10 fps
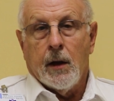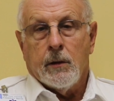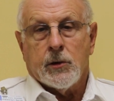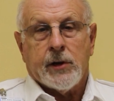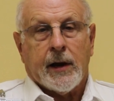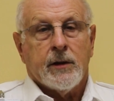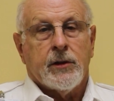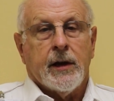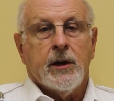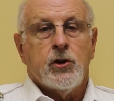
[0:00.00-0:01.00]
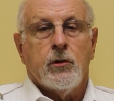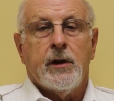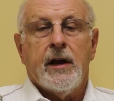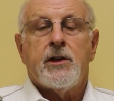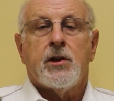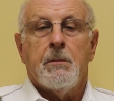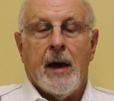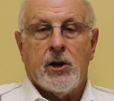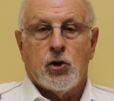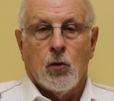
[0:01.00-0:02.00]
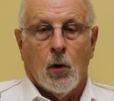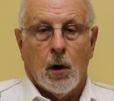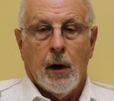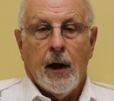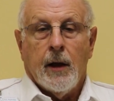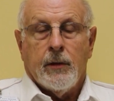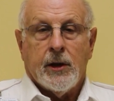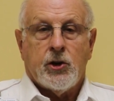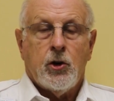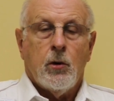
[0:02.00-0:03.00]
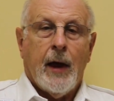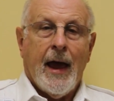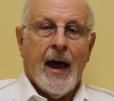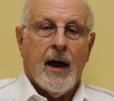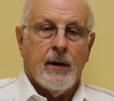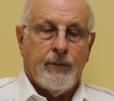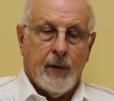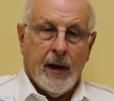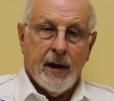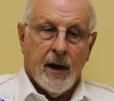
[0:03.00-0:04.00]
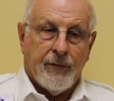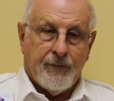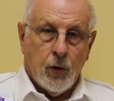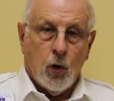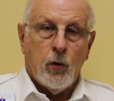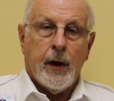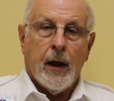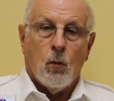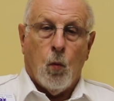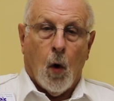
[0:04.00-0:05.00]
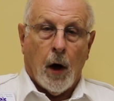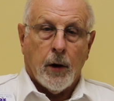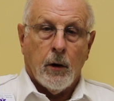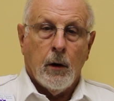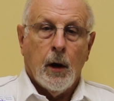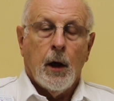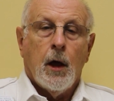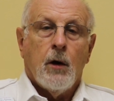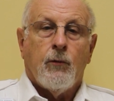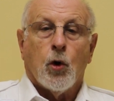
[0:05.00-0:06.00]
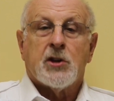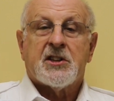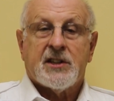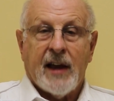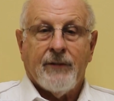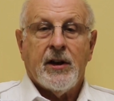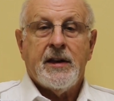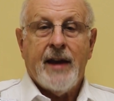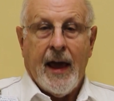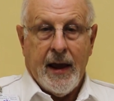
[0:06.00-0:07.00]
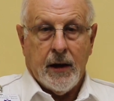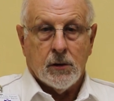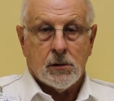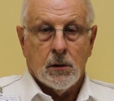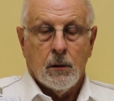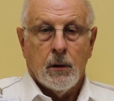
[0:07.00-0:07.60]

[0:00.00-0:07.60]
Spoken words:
The second thing is you need to make sure that you have enough food and water for 7 days.